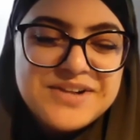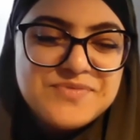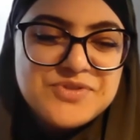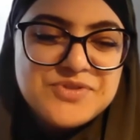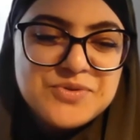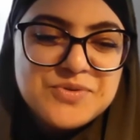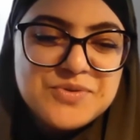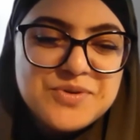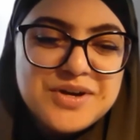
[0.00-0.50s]

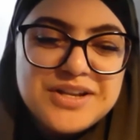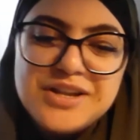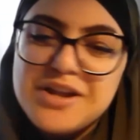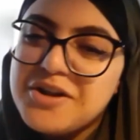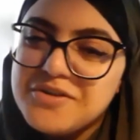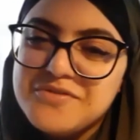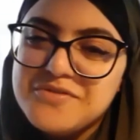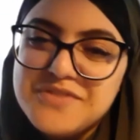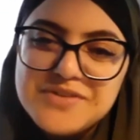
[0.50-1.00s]
to a
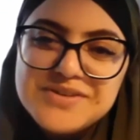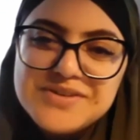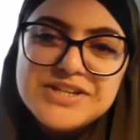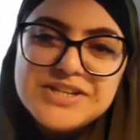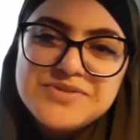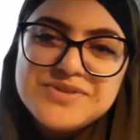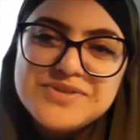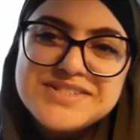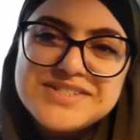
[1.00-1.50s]
lot of very
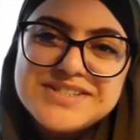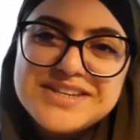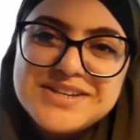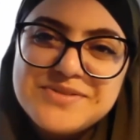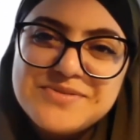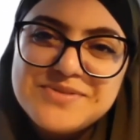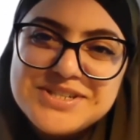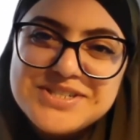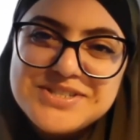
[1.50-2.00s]

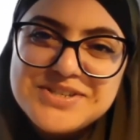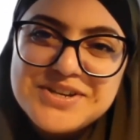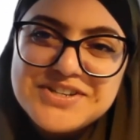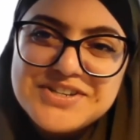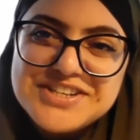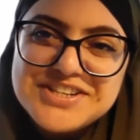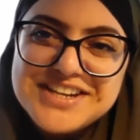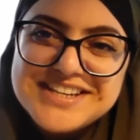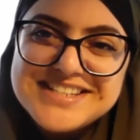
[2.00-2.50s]
interesting
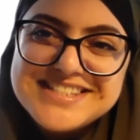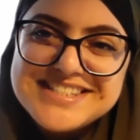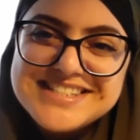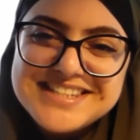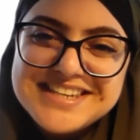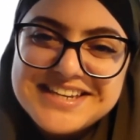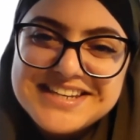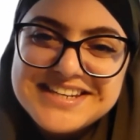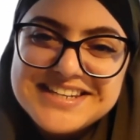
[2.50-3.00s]

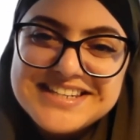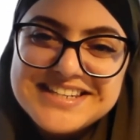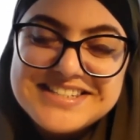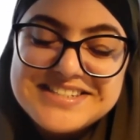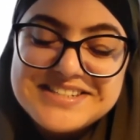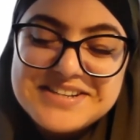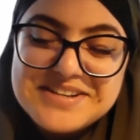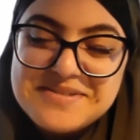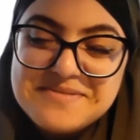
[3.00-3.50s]
researchers, and
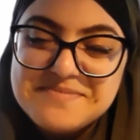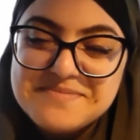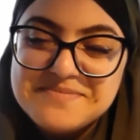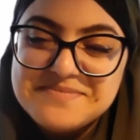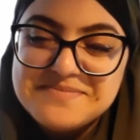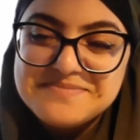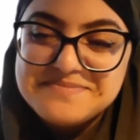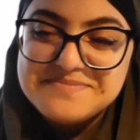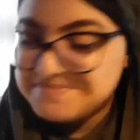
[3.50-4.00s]

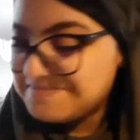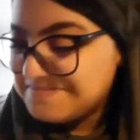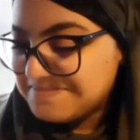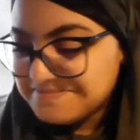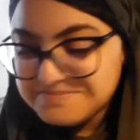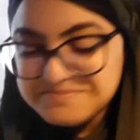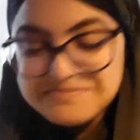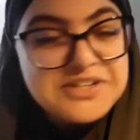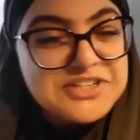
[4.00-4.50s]

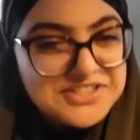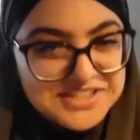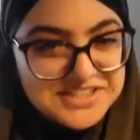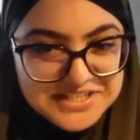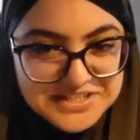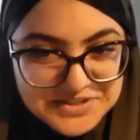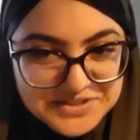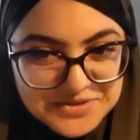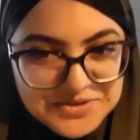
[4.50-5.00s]
pitched
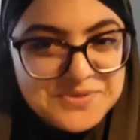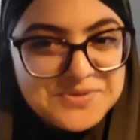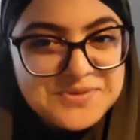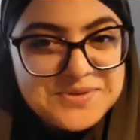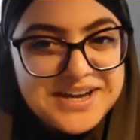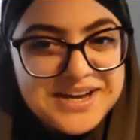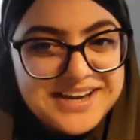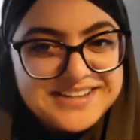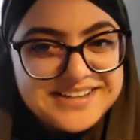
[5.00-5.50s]
this to you
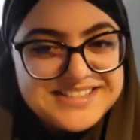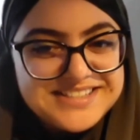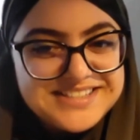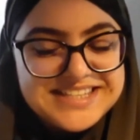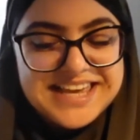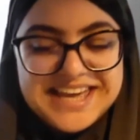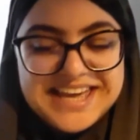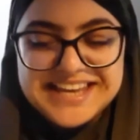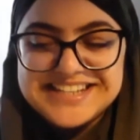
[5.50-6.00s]

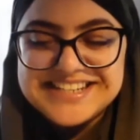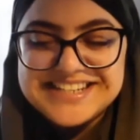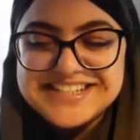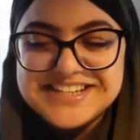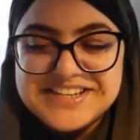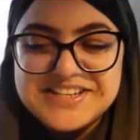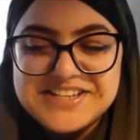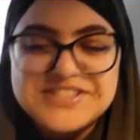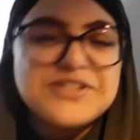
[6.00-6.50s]
guys,
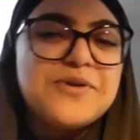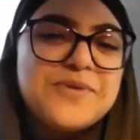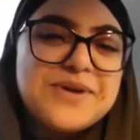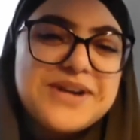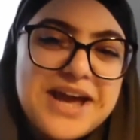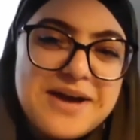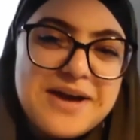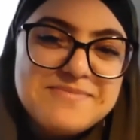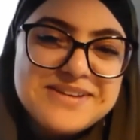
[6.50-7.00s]
and saw
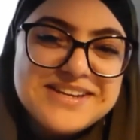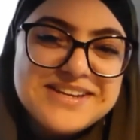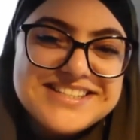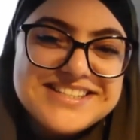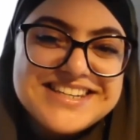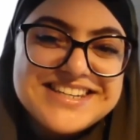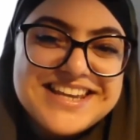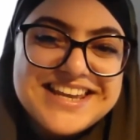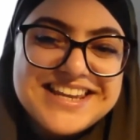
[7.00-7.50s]
what
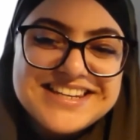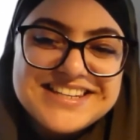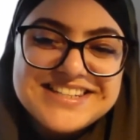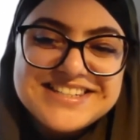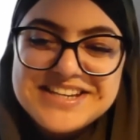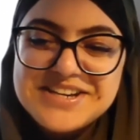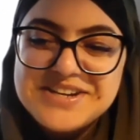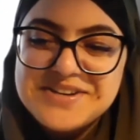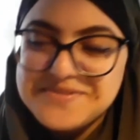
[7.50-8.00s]
happened.
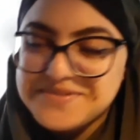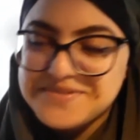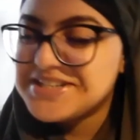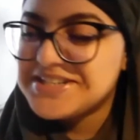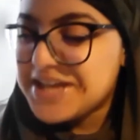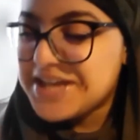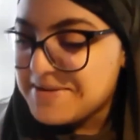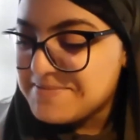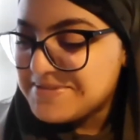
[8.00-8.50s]
And what
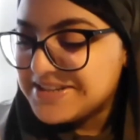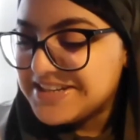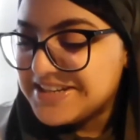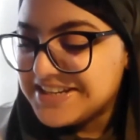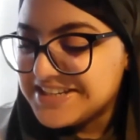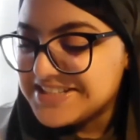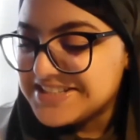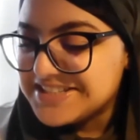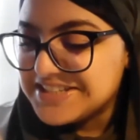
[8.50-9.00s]
is
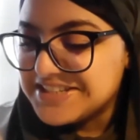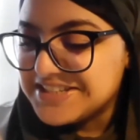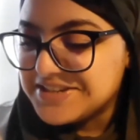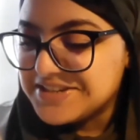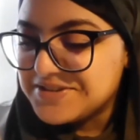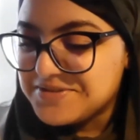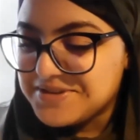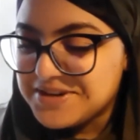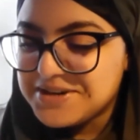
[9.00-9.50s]
happening is an
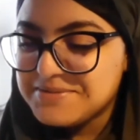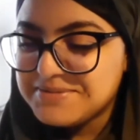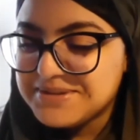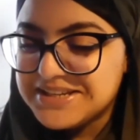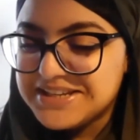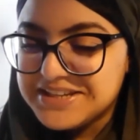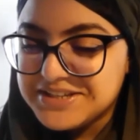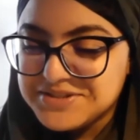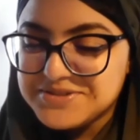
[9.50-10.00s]

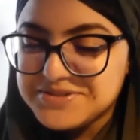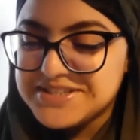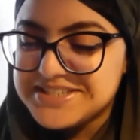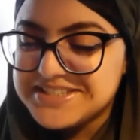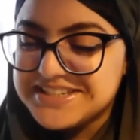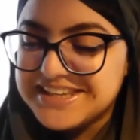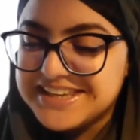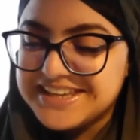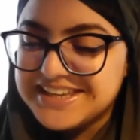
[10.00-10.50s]
incredibly
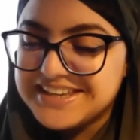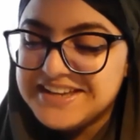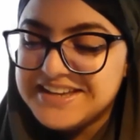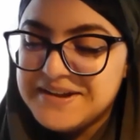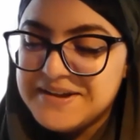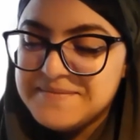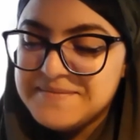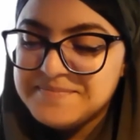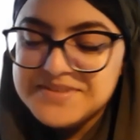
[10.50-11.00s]
interesting
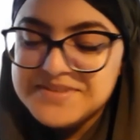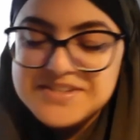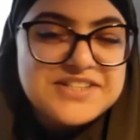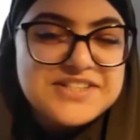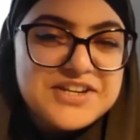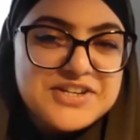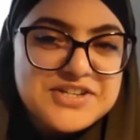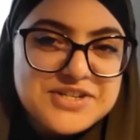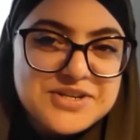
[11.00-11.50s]

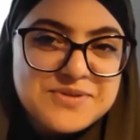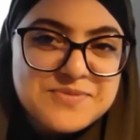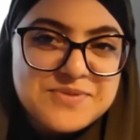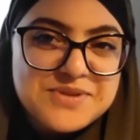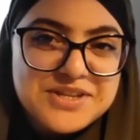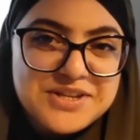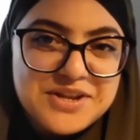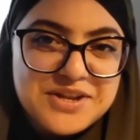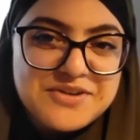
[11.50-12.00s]
discussion
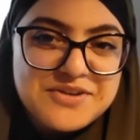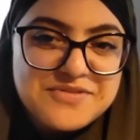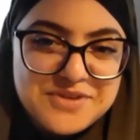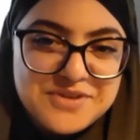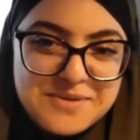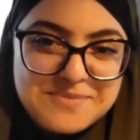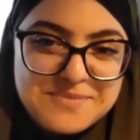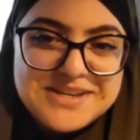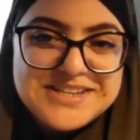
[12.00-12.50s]
with a lot of
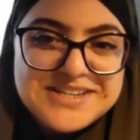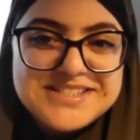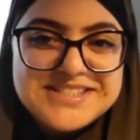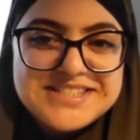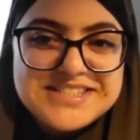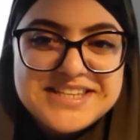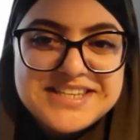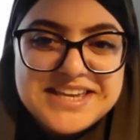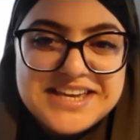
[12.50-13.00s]

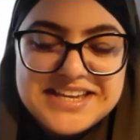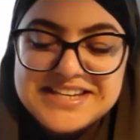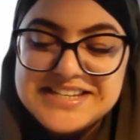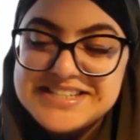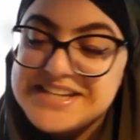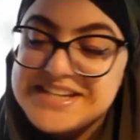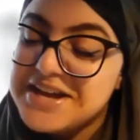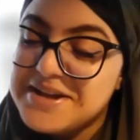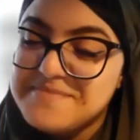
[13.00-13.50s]
topics.
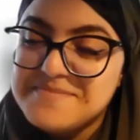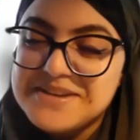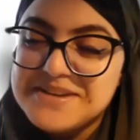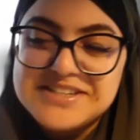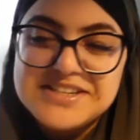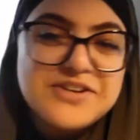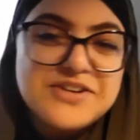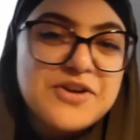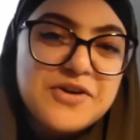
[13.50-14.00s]
And yeah,
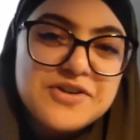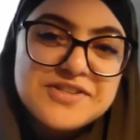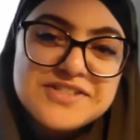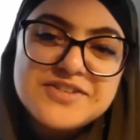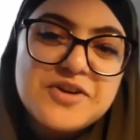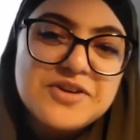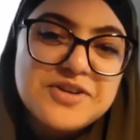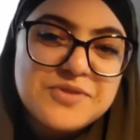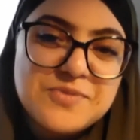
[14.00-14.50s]
it all
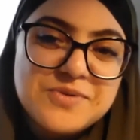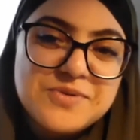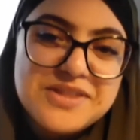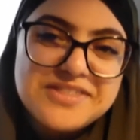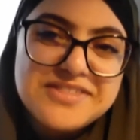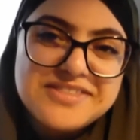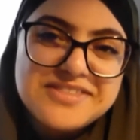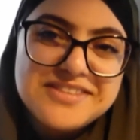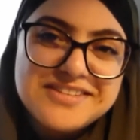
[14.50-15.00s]
started with